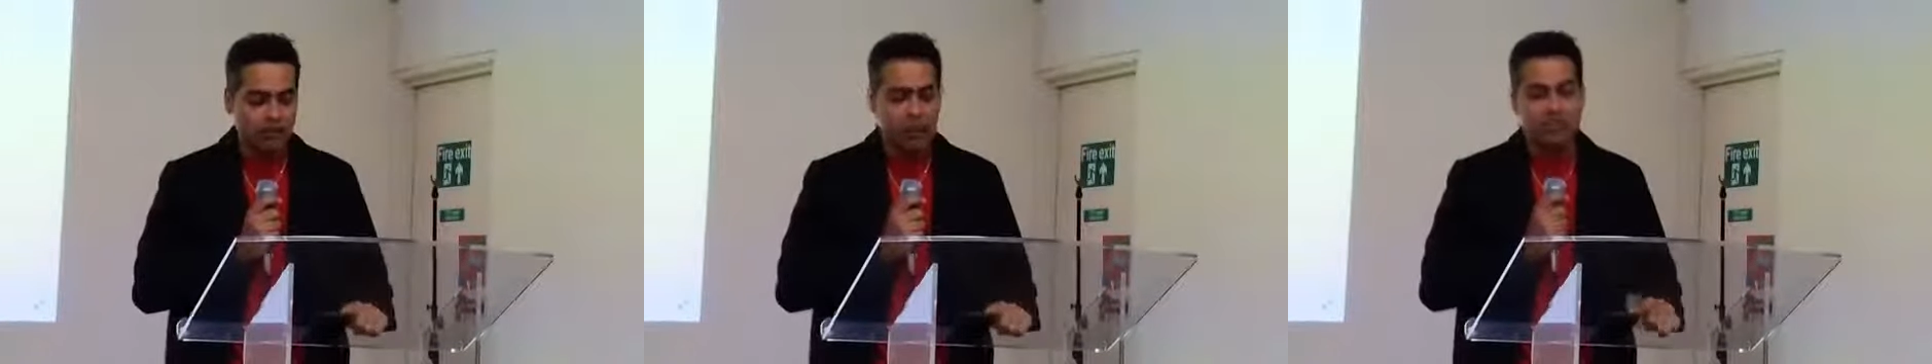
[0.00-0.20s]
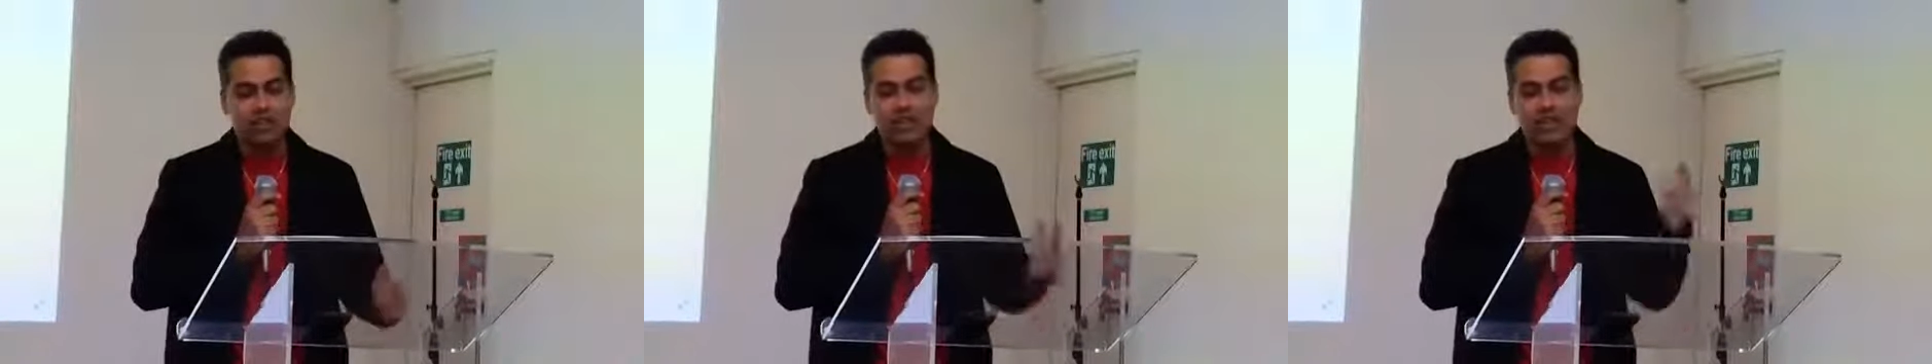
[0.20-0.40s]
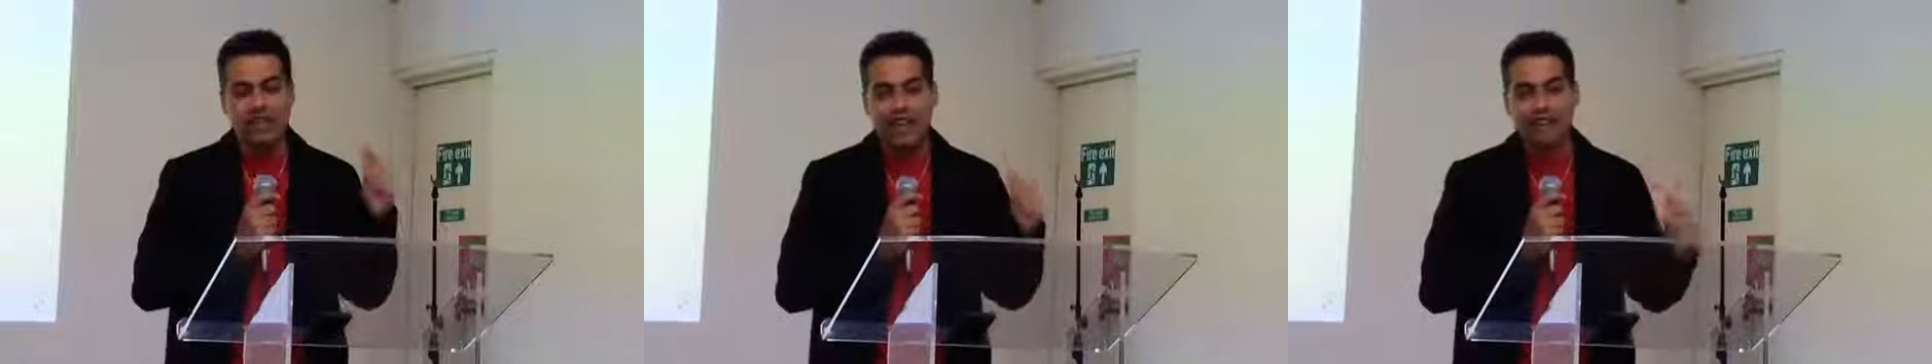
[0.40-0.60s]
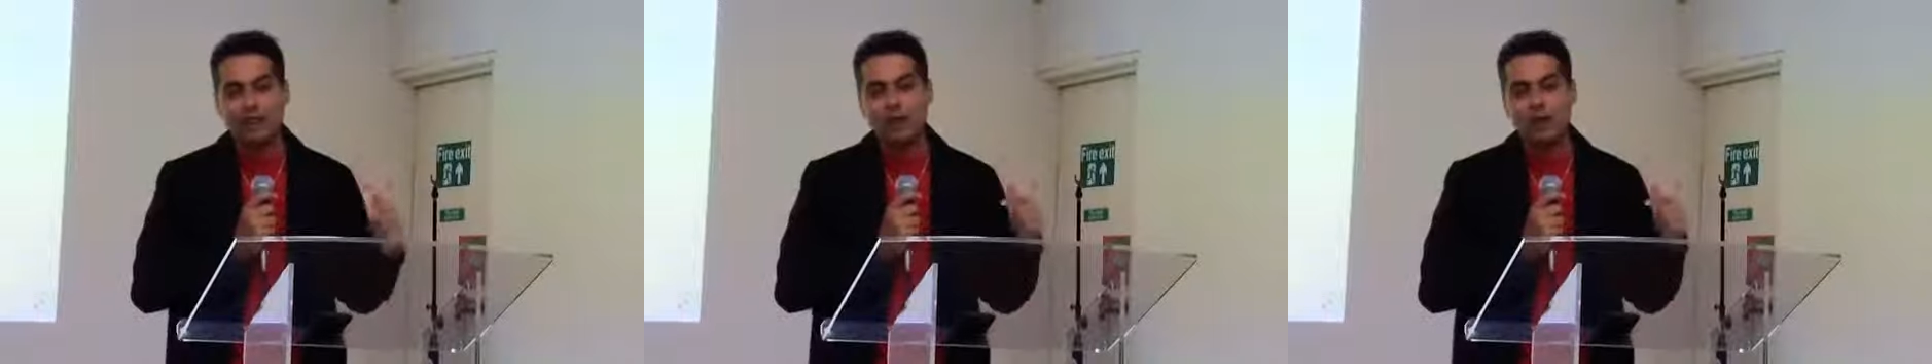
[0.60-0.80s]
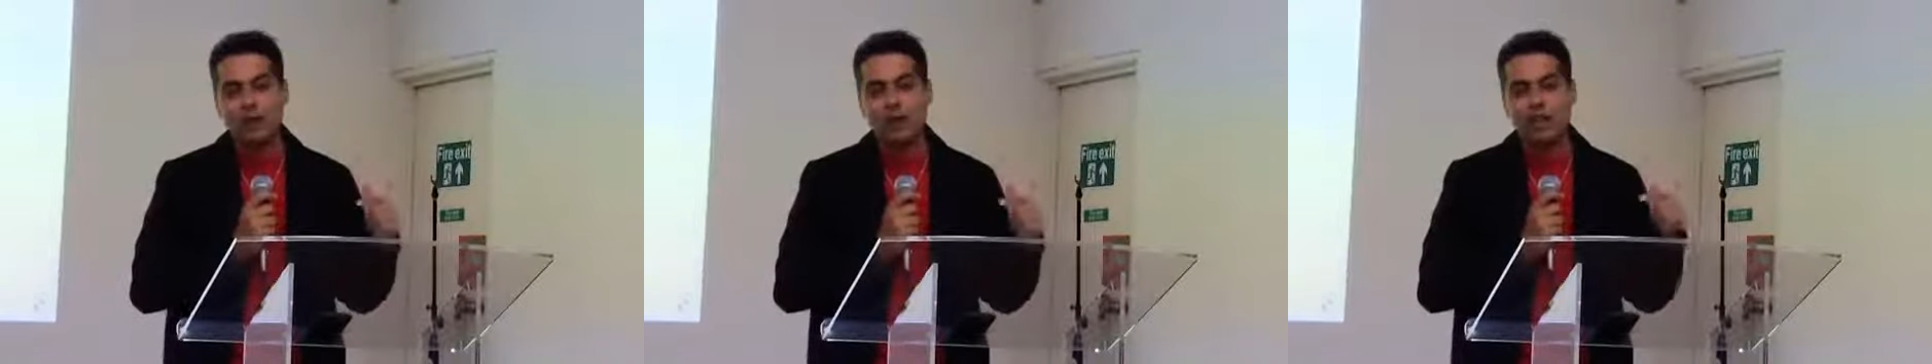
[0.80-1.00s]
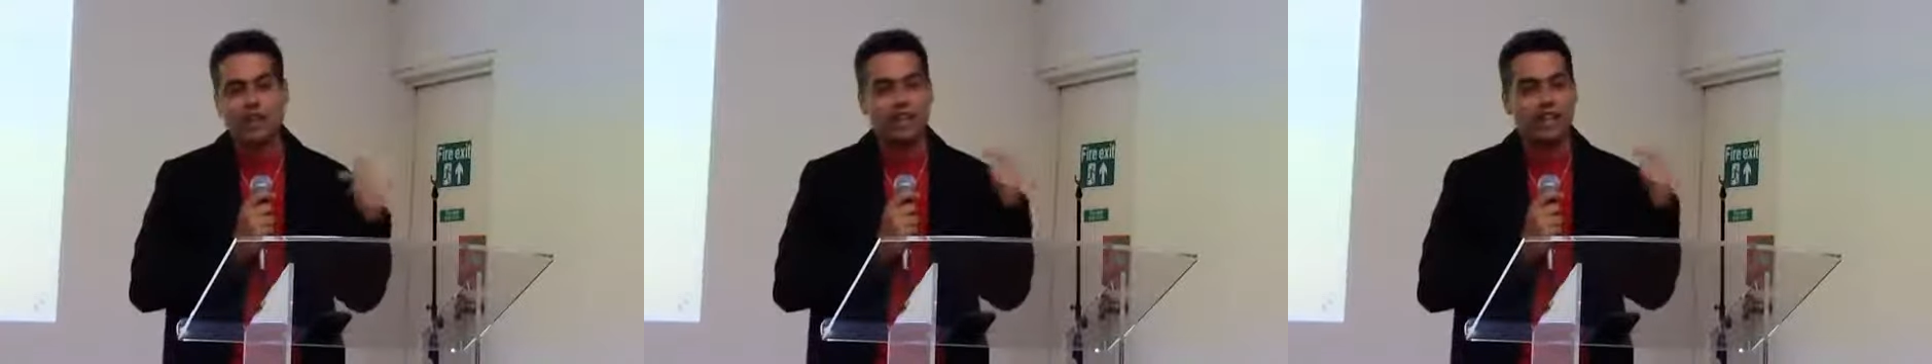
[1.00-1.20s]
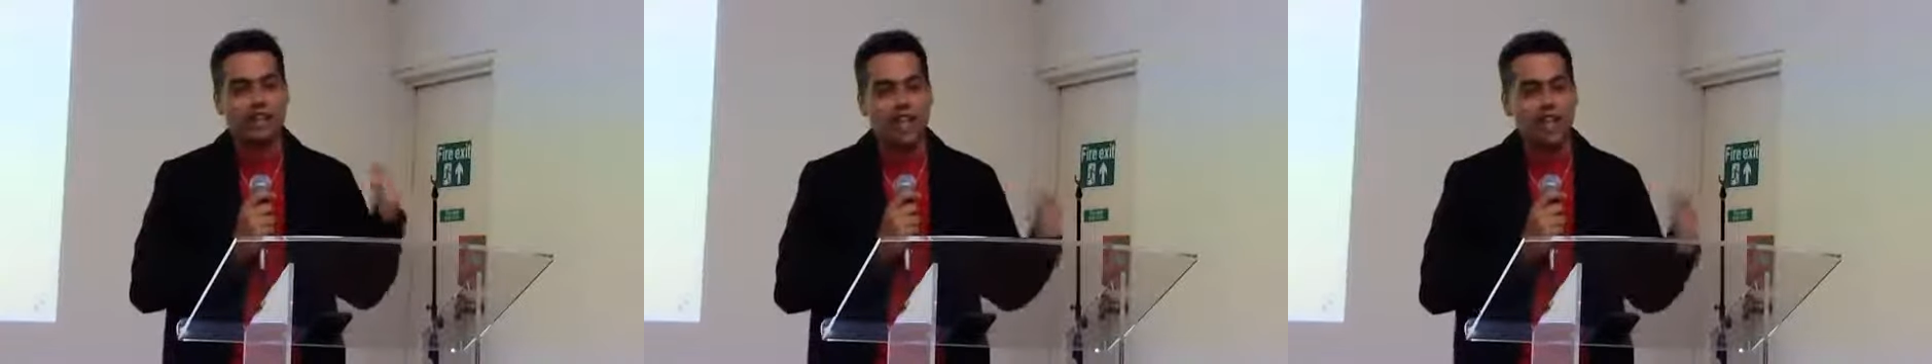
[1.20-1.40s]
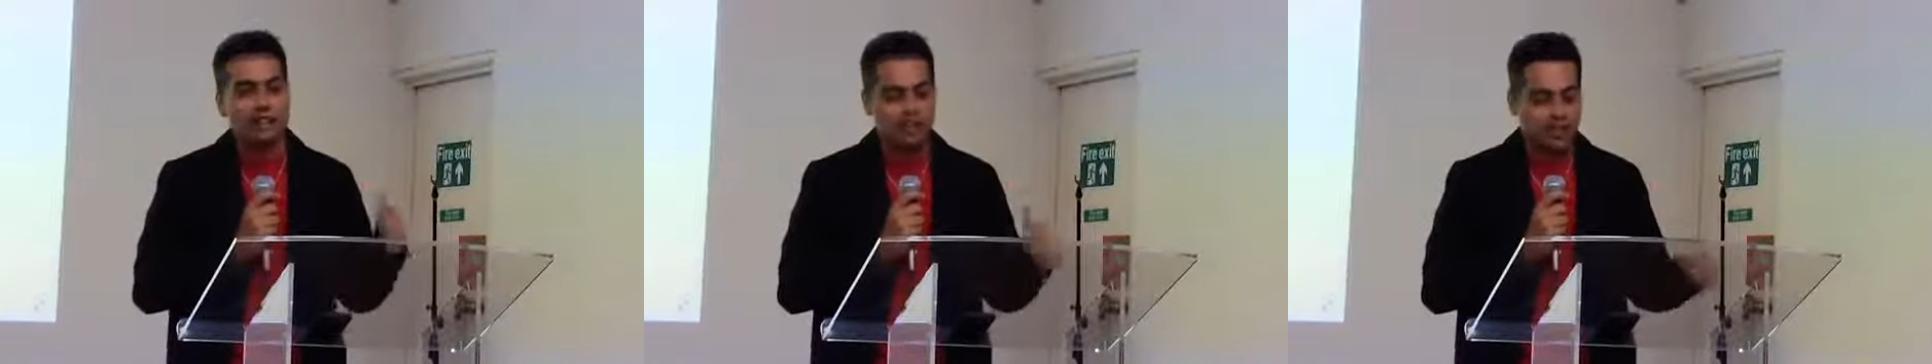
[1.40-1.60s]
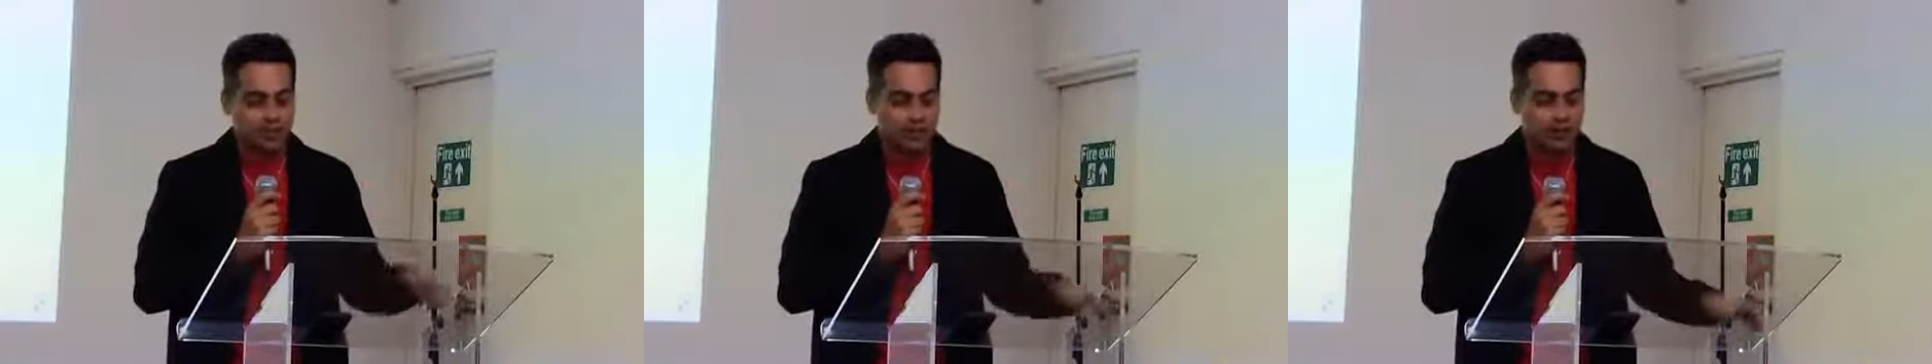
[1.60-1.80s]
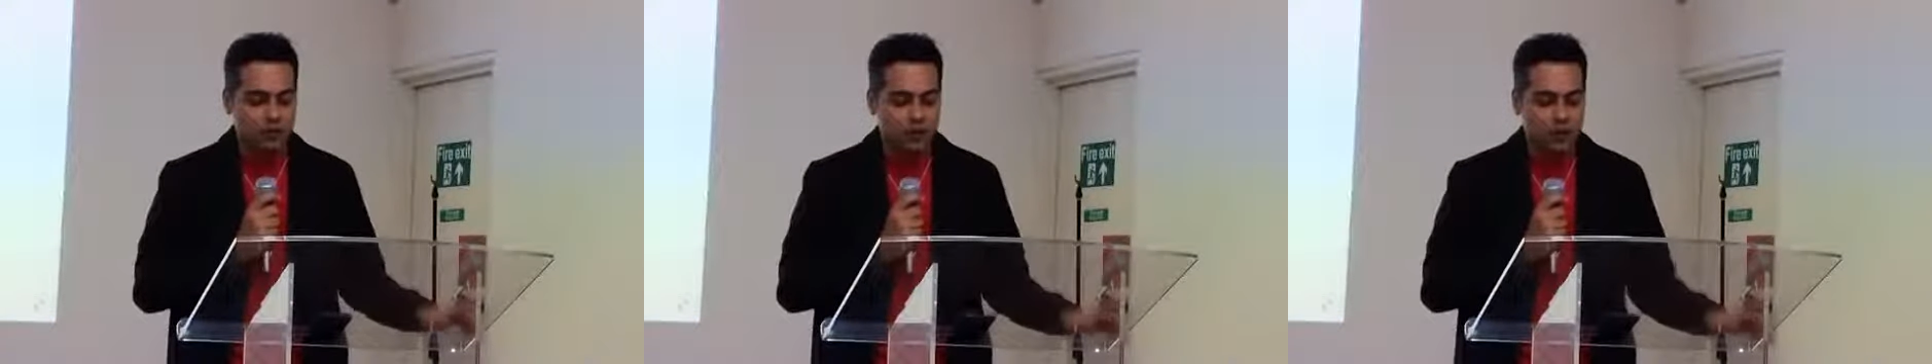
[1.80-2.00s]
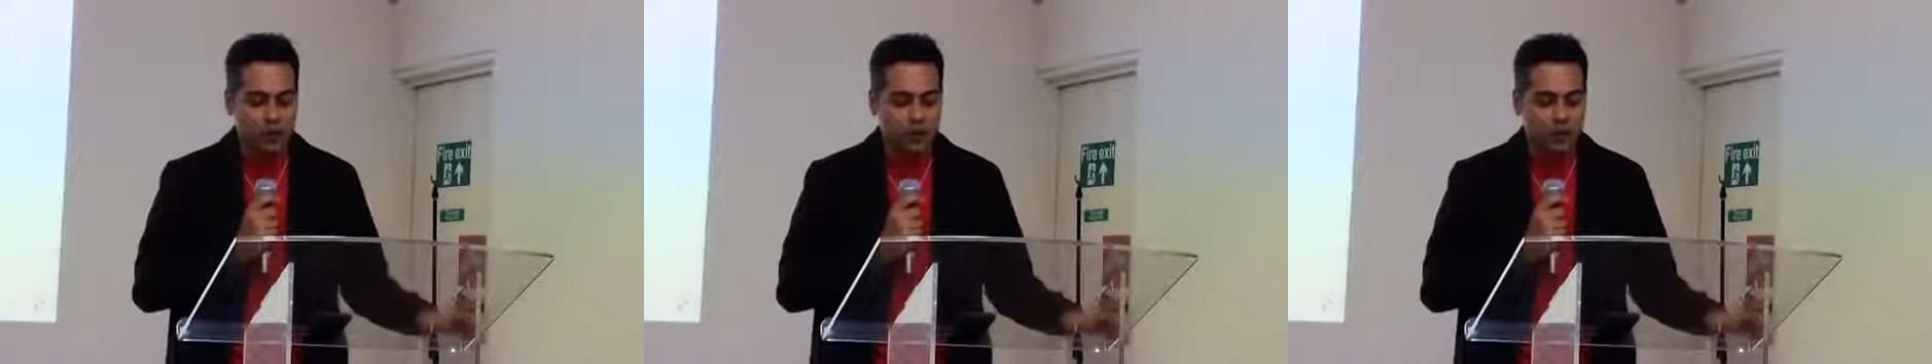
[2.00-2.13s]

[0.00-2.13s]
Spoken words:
So next week, on the 18th of June,